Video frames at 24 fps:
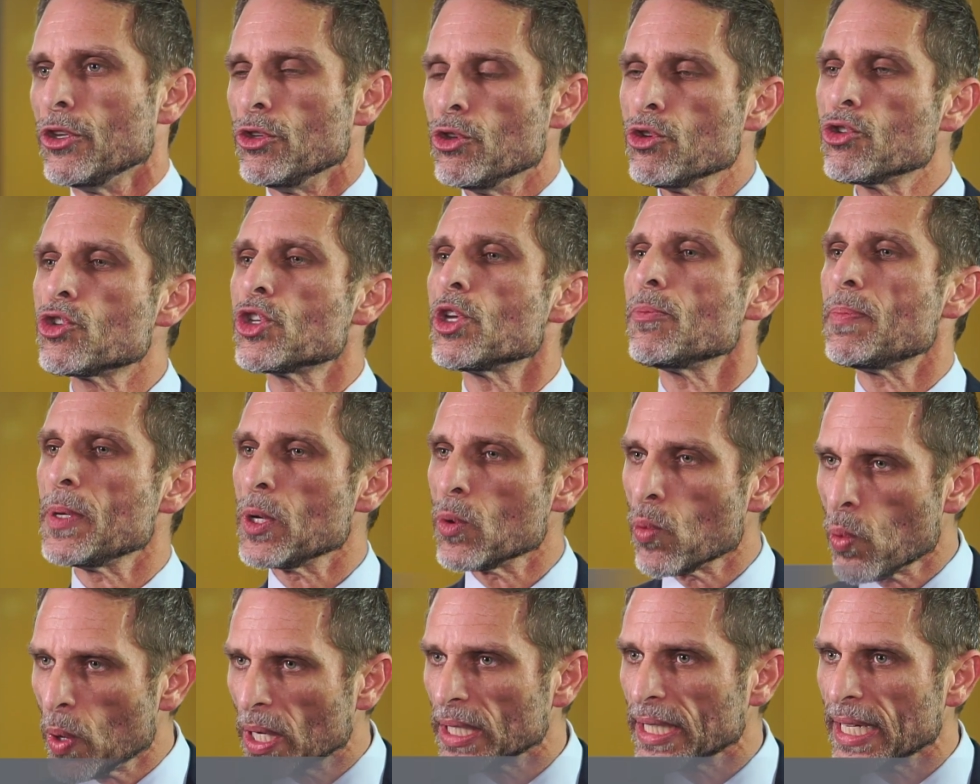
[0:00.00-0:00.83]
You should
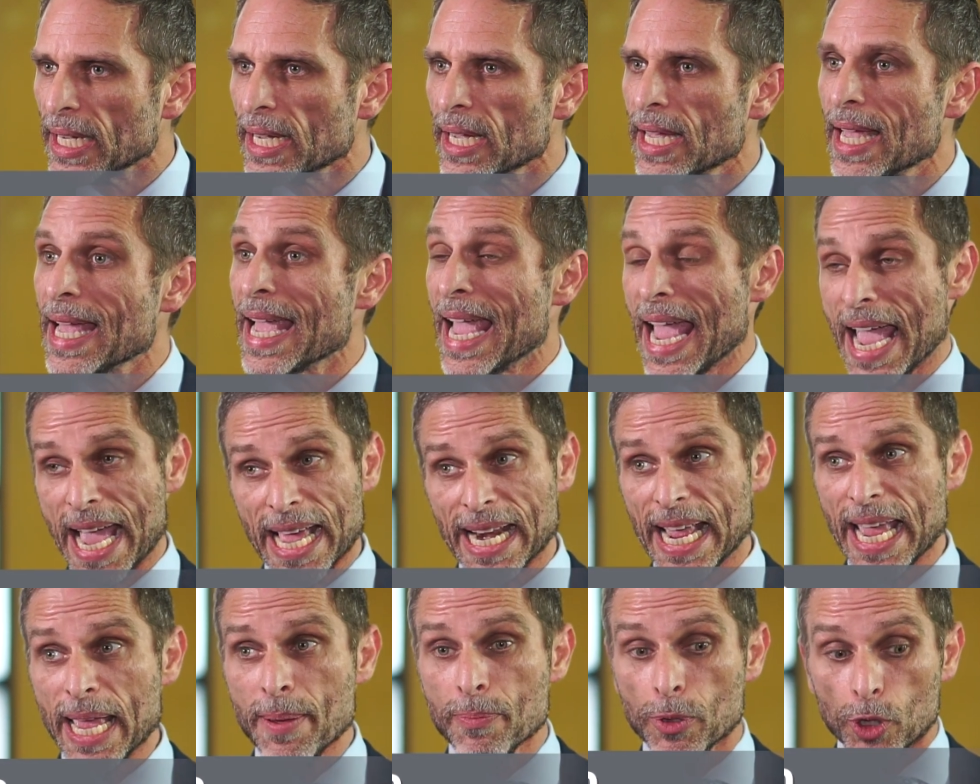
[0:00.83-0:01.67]
be willing
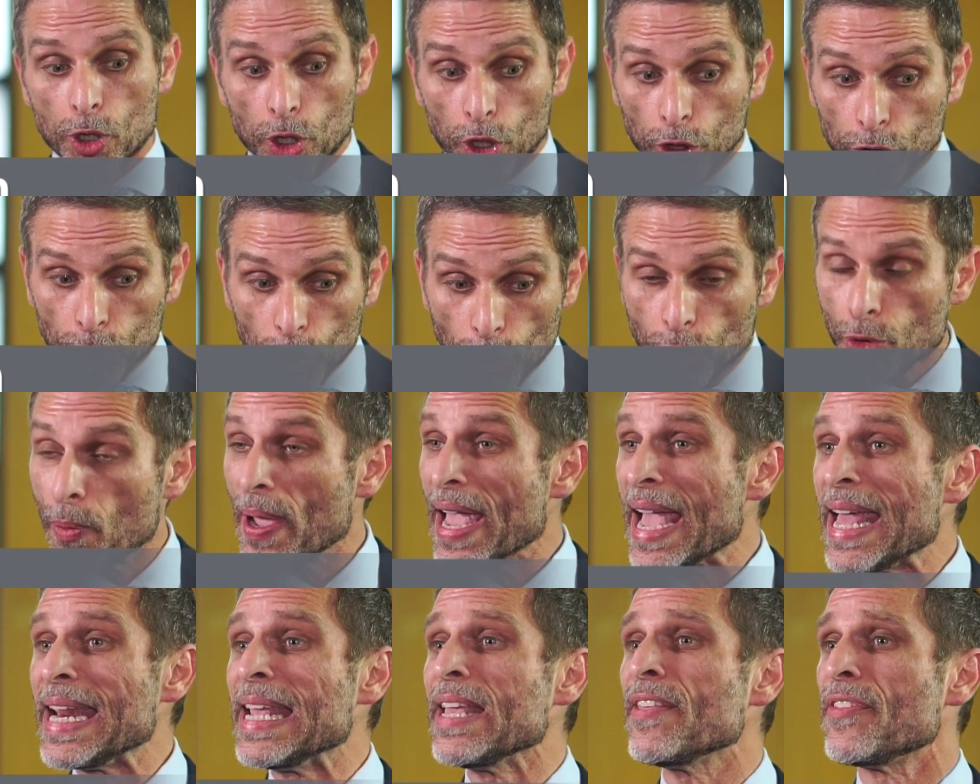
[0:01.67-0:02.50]
and able to
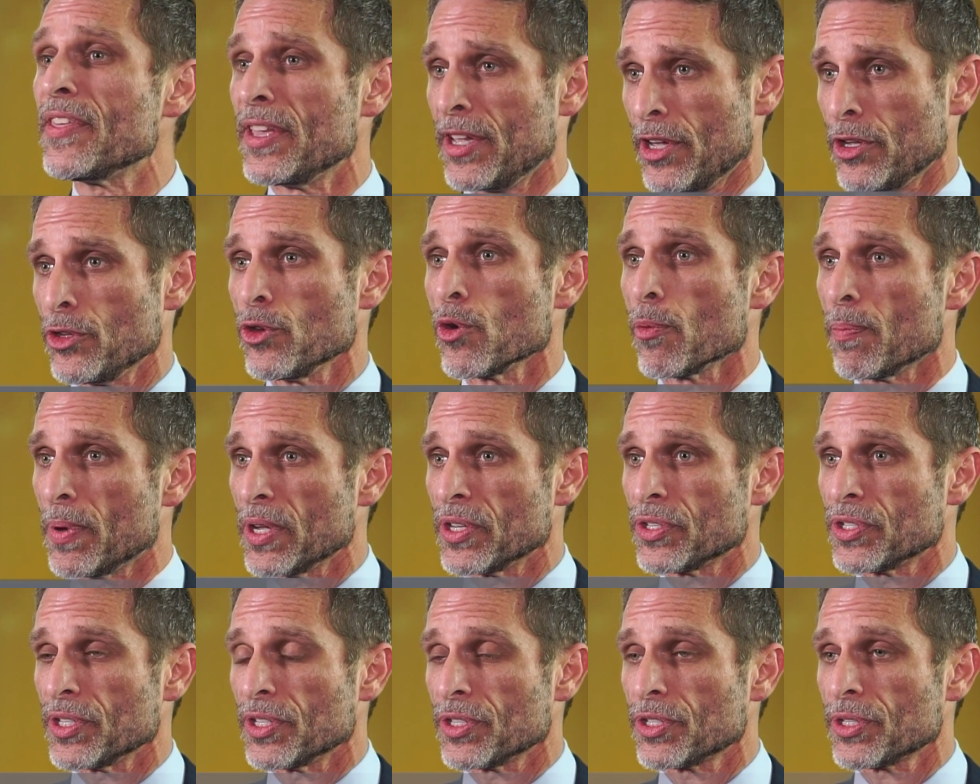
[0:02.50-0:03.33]
do anything in your
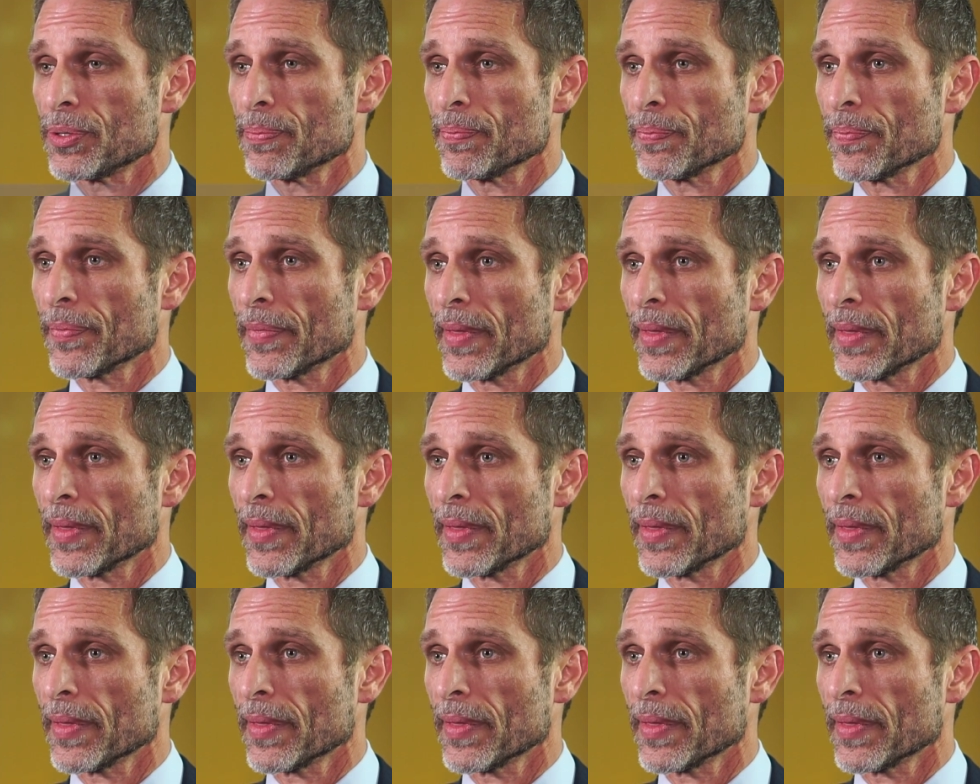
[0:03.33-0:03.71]
business.